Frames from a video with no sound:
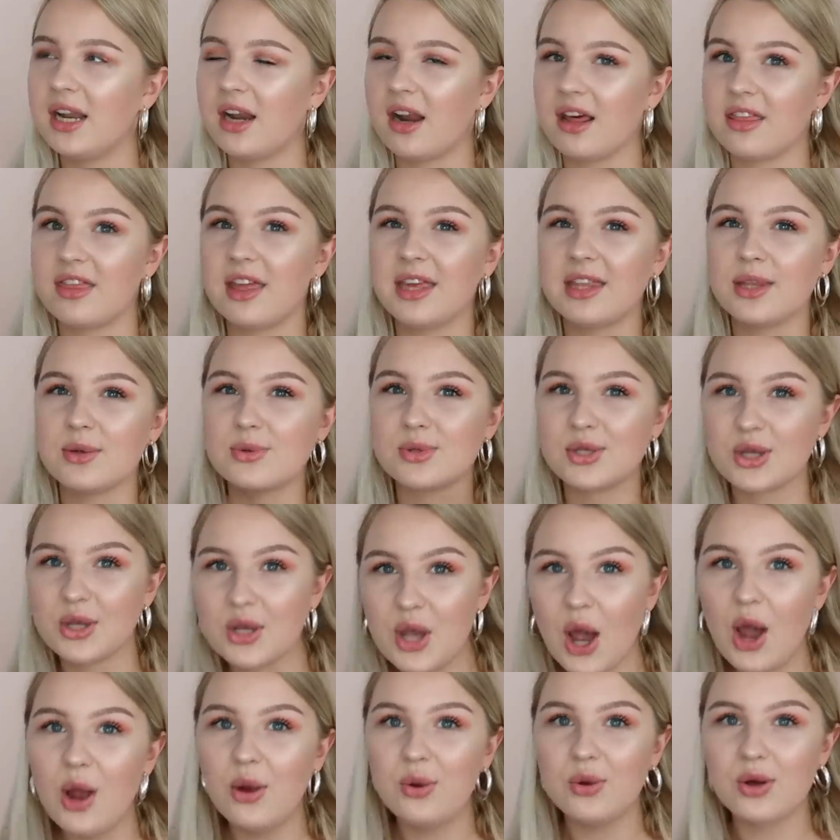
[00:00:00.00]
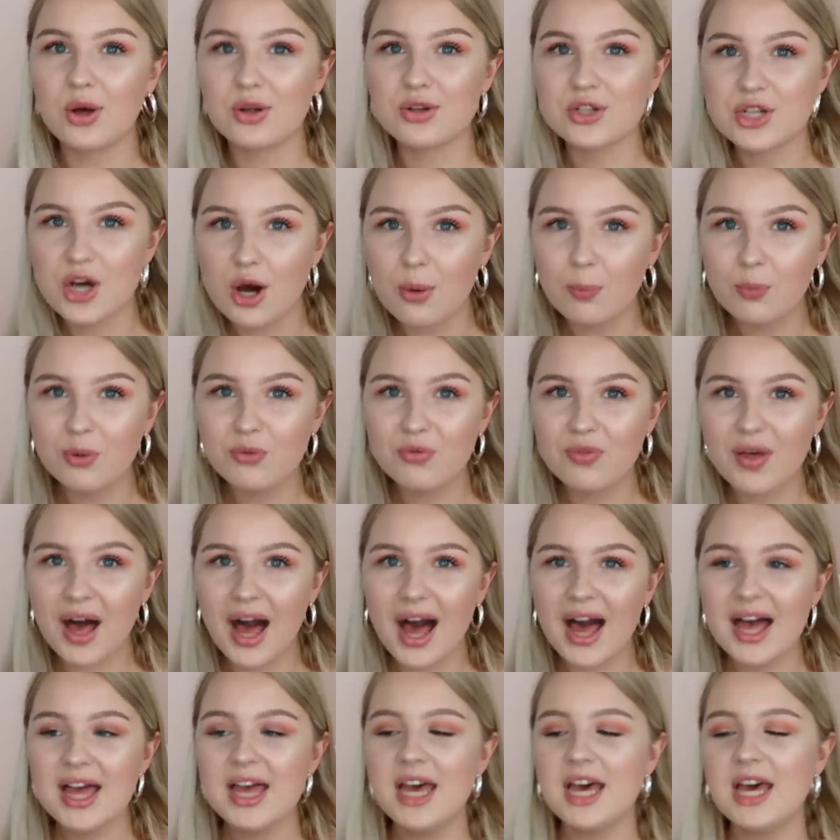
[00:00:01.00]
then I think there was a code on top of
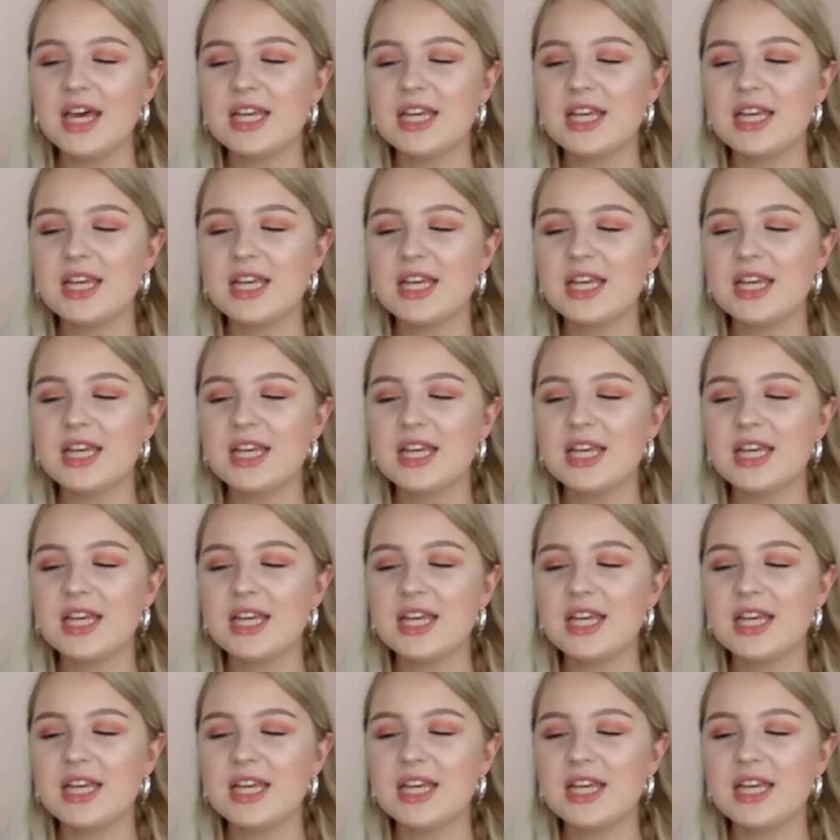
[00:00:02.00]
that.